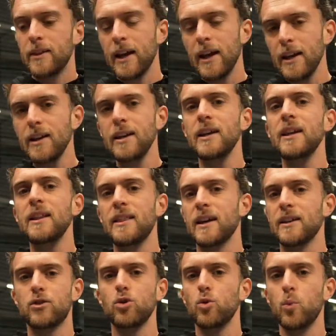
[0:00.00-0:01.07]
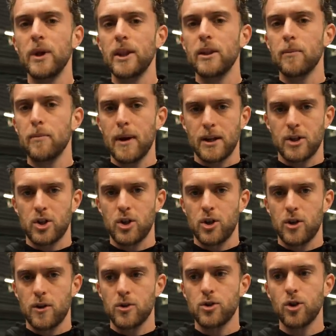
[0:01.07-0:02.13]
They need that to win the match.
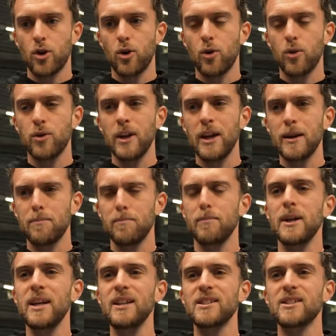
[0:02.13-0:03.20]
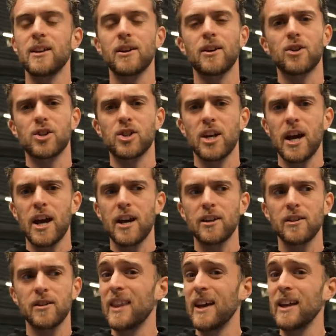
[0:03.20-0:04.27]
So it means that they are
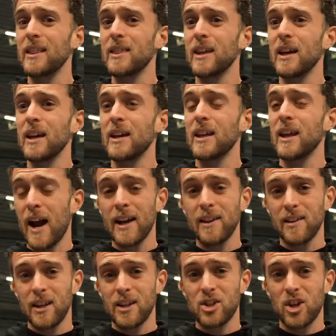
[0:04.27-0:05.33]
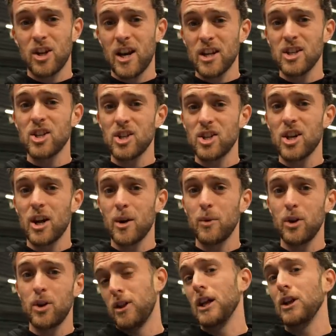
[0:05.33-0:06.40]
scared. They think that is a
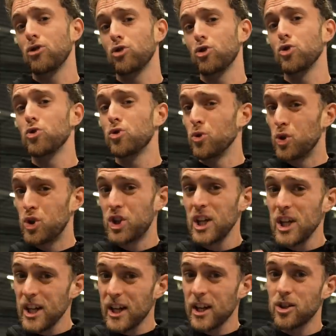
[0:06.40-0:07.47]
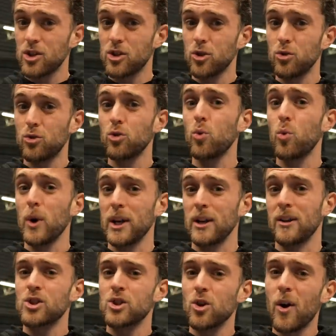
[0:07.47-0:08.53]
necessary thing to do to cheat against you to
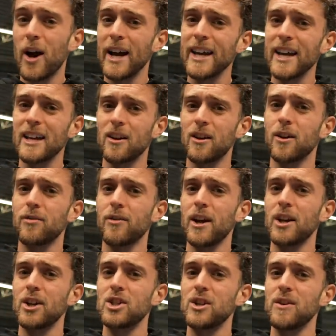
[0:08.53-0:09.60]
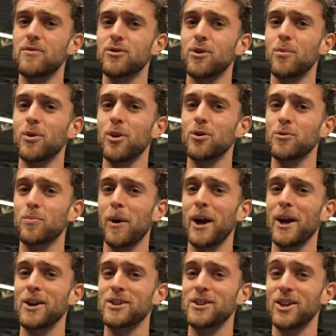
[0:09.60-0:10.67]
win. So I get a lot of energy from those
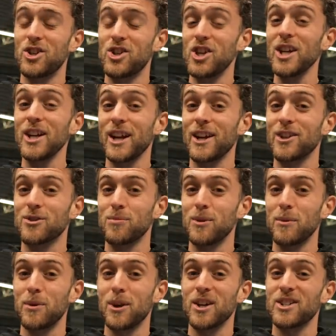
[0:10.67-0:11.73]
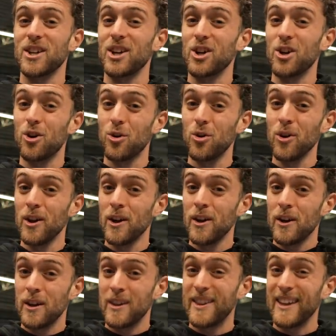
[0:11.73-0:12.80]
players that cheat against me because I know
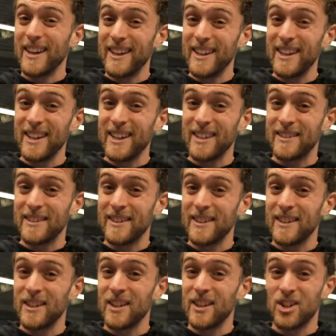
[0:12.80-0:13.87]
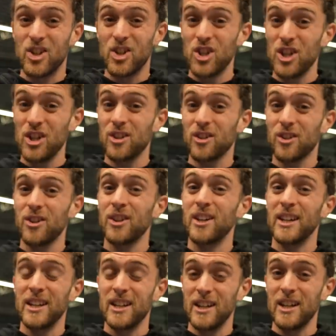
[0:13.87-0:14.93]
they need it. A cheater
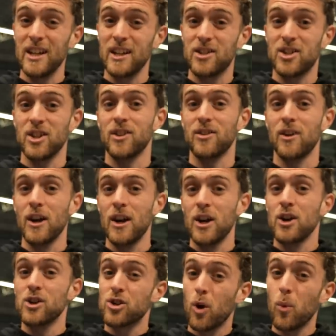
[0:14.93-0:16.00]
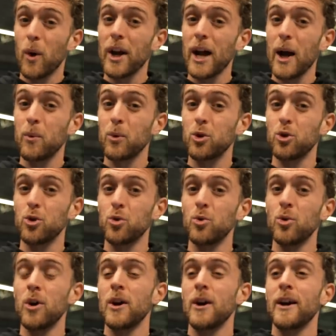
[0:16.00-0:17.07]
needs it. So what I would
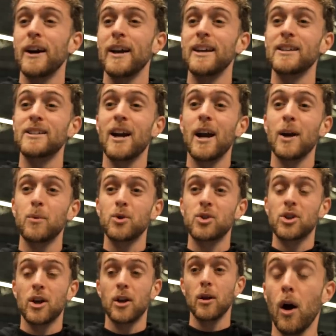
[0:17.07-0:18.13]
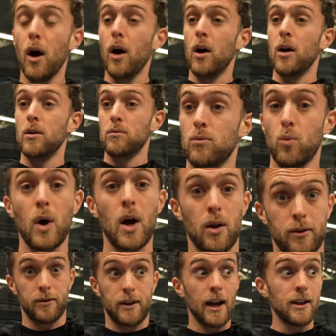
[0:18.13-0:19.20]
do is I would say, oh,
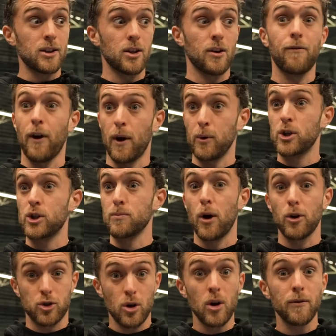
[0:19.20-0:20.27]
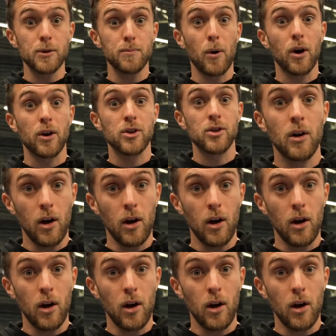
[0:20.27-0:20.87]
well, that's a very small service box.